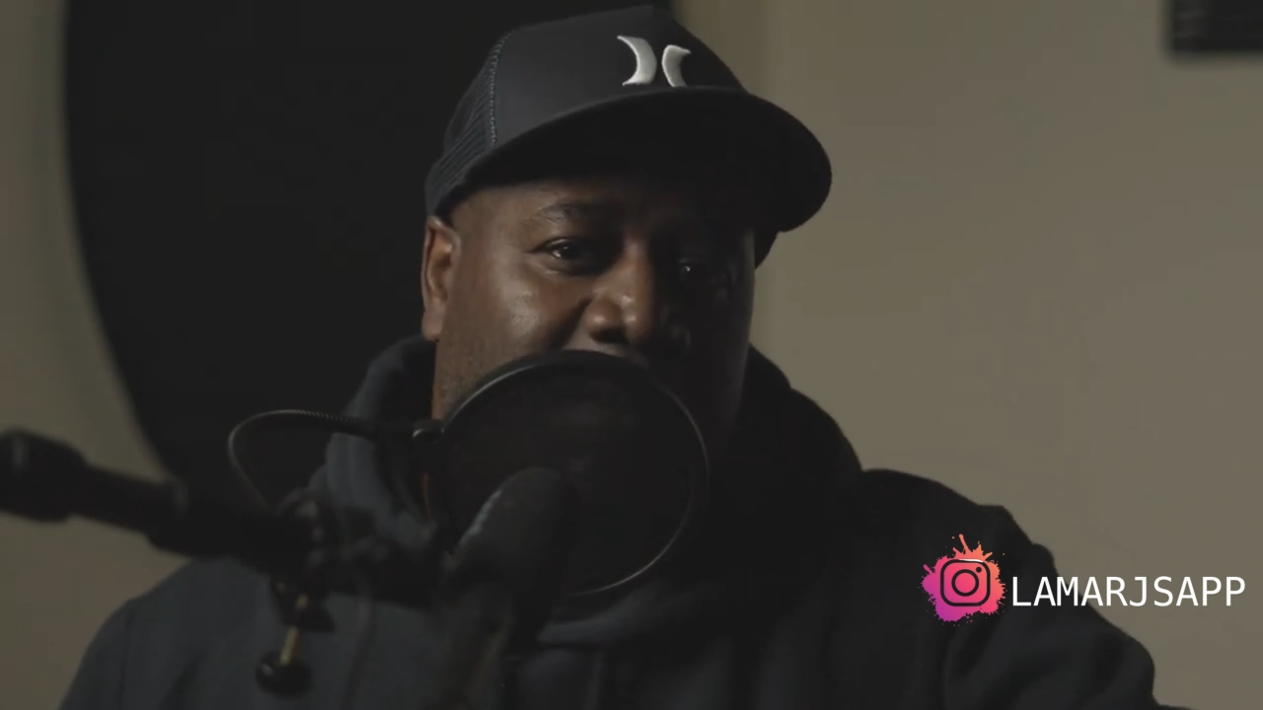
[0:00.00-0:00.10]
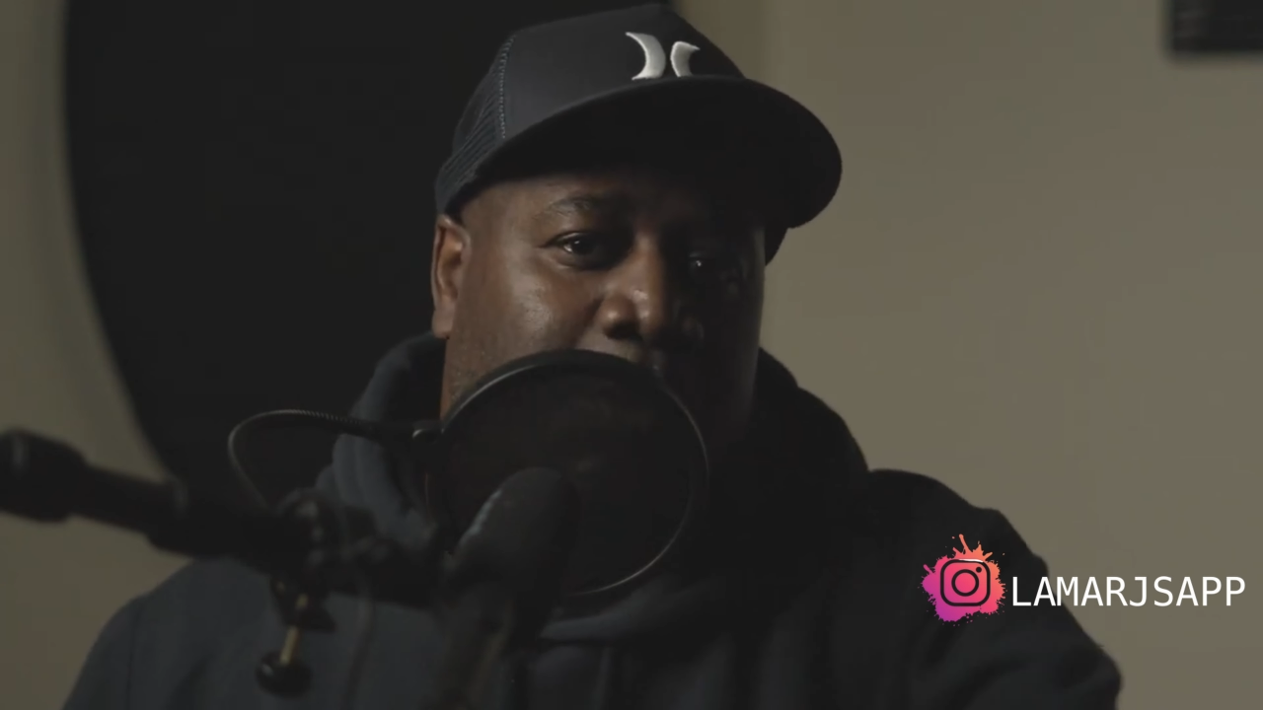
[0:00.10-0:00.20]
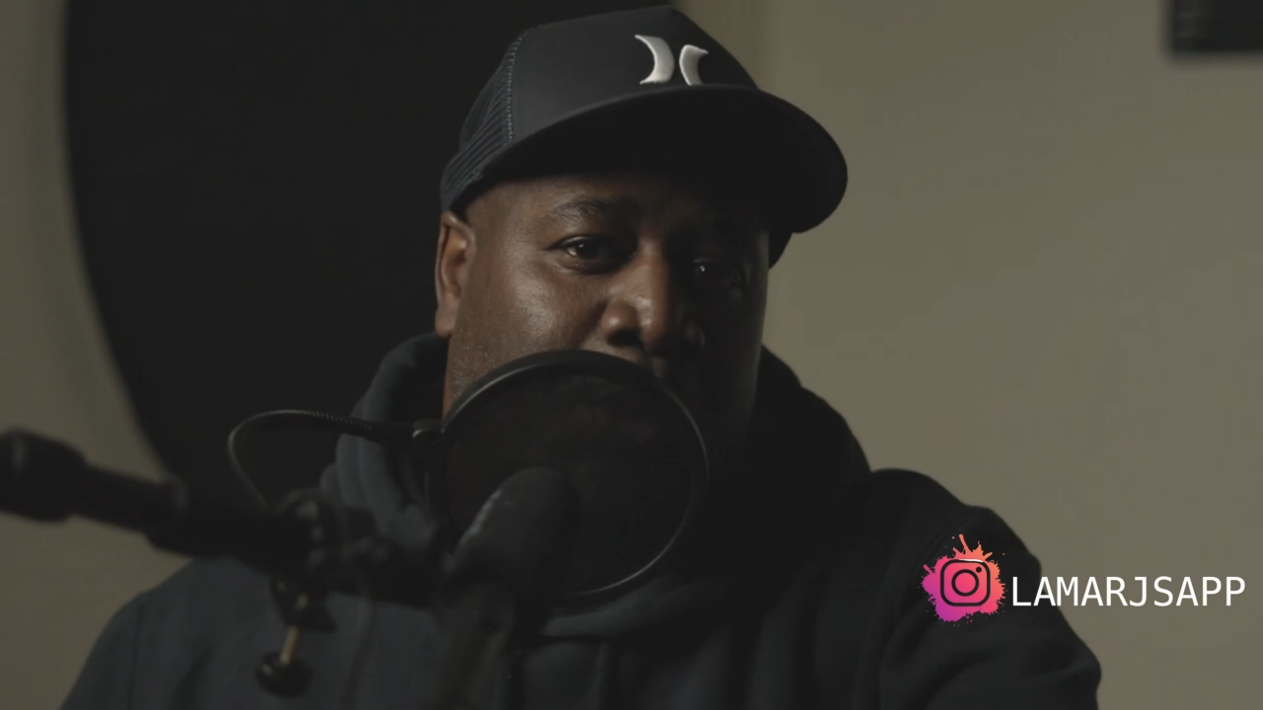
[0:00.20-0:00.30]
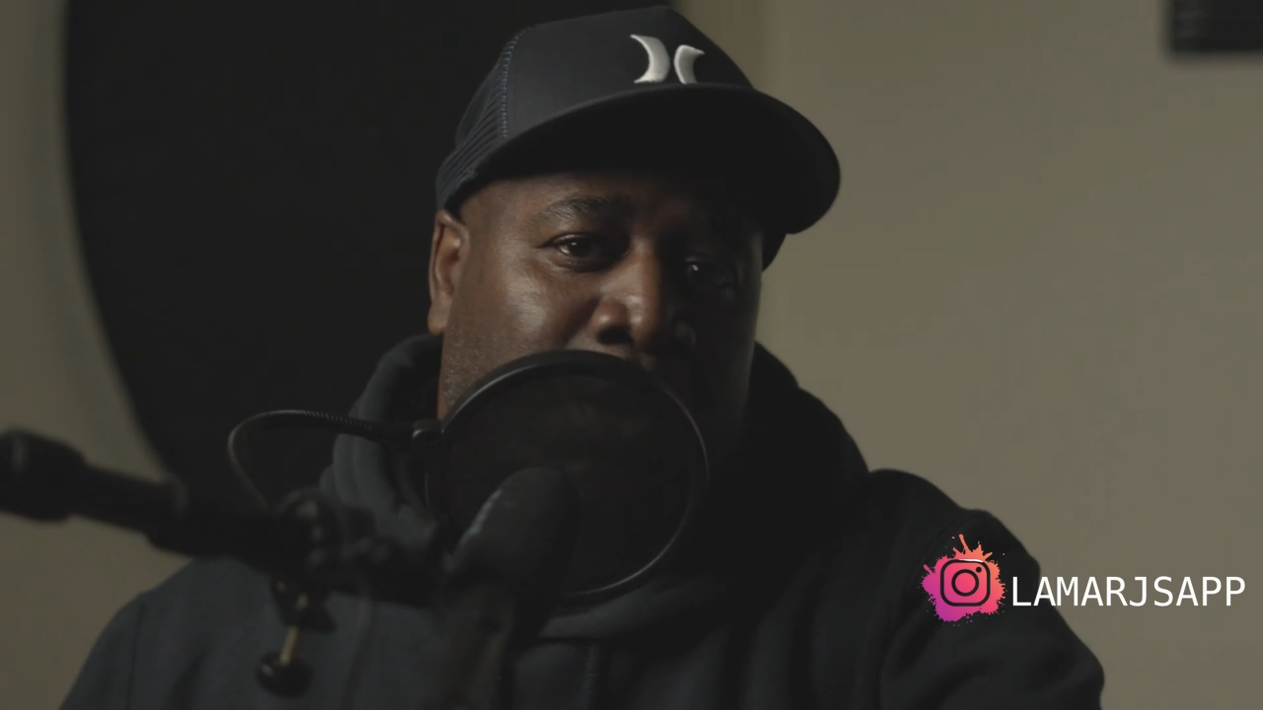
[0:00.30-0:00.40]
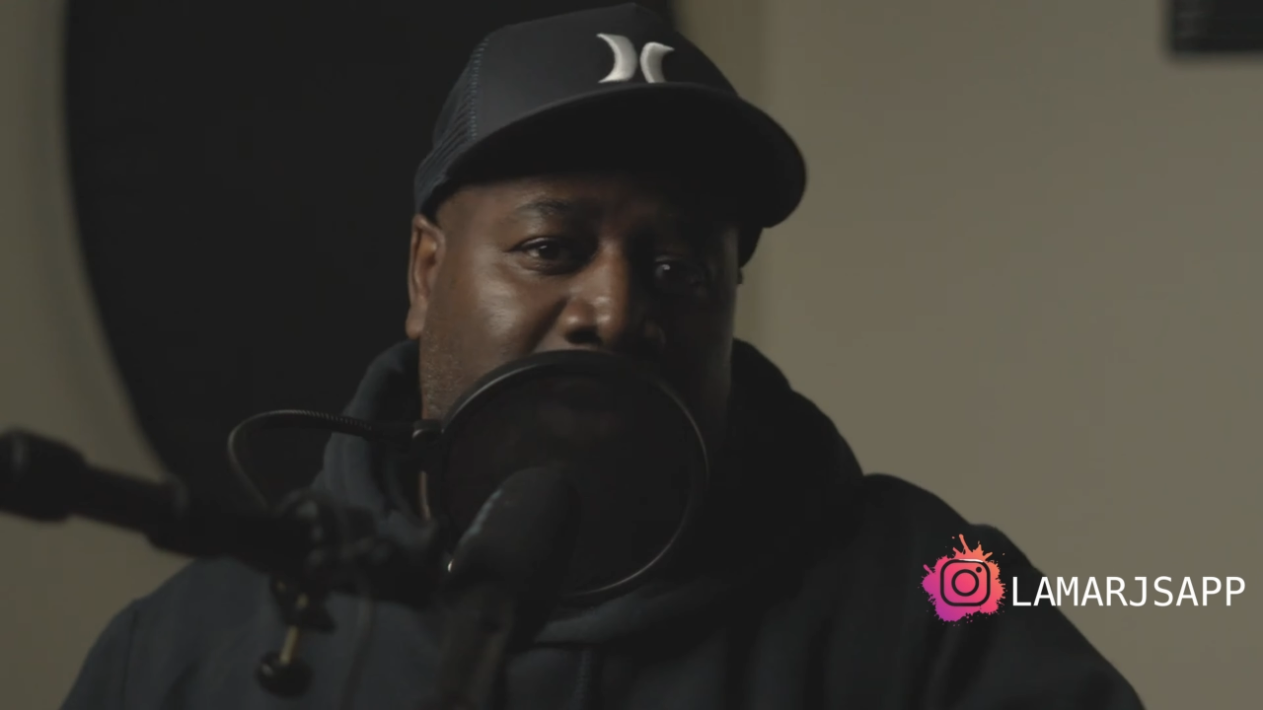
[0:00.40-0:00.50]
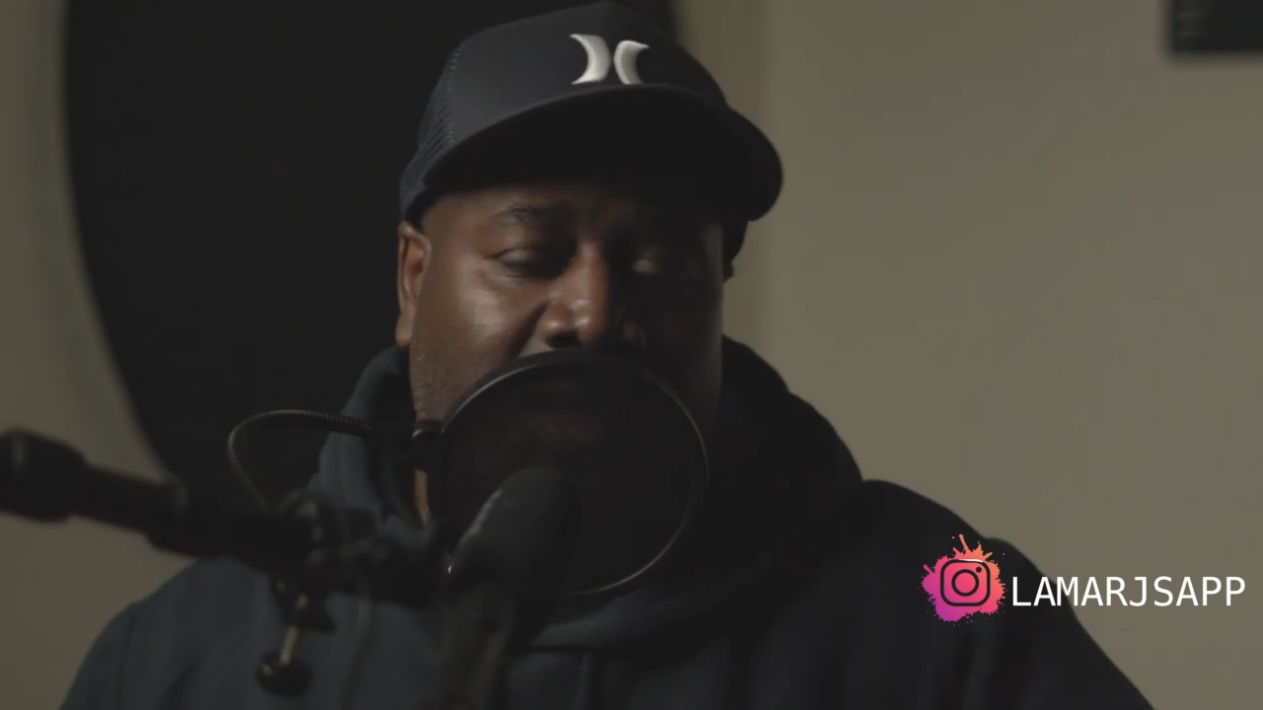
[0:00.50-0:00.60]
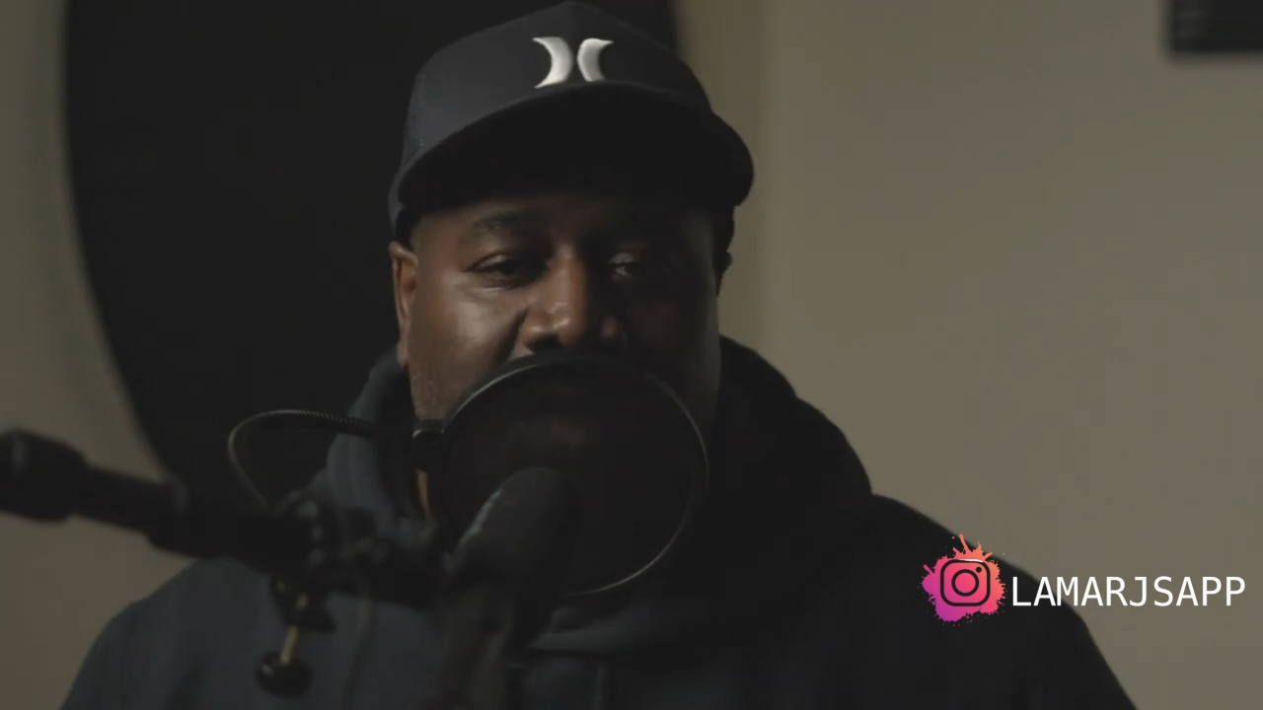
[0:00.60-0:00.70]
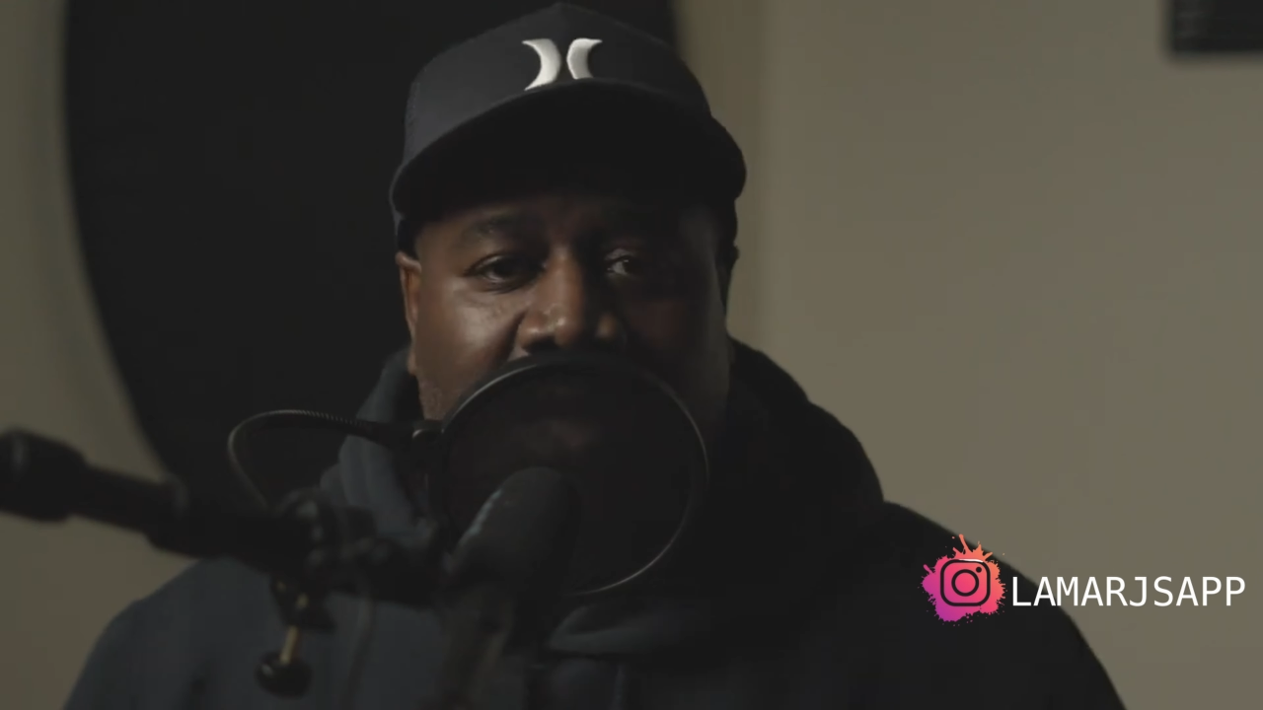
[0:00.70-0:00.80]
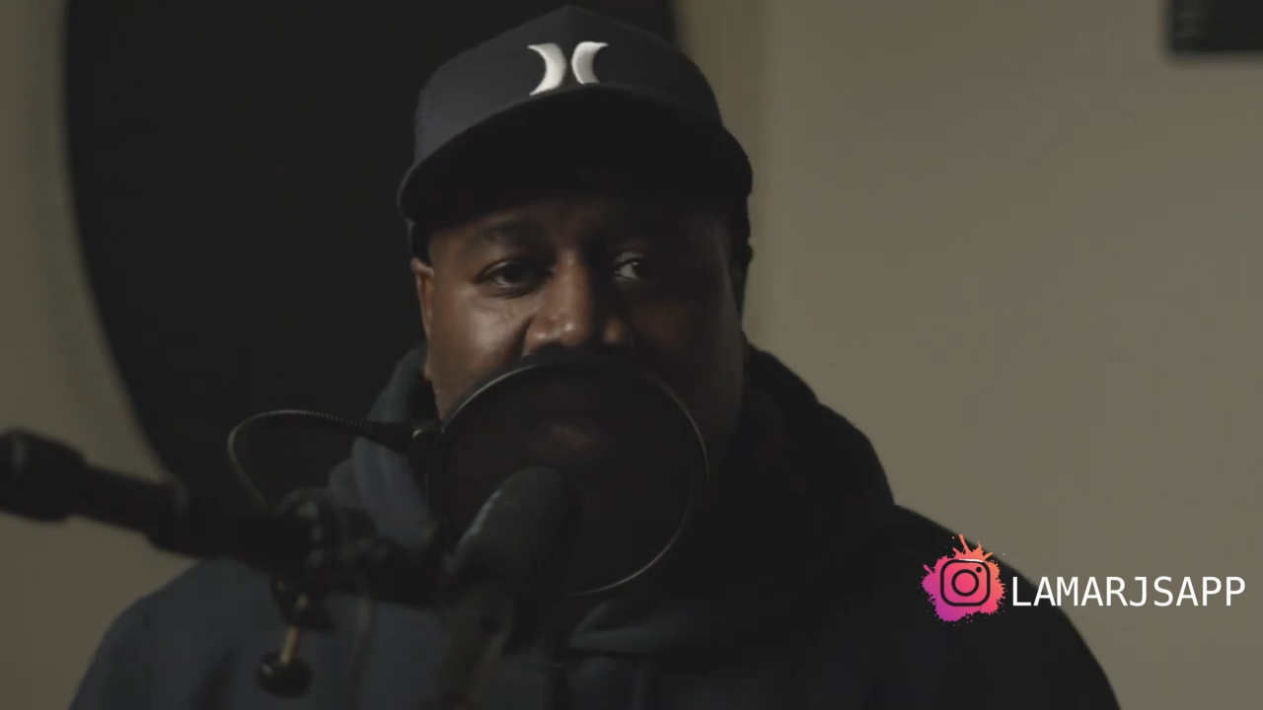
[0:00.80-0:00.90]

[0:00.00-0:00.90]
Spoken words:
me 30.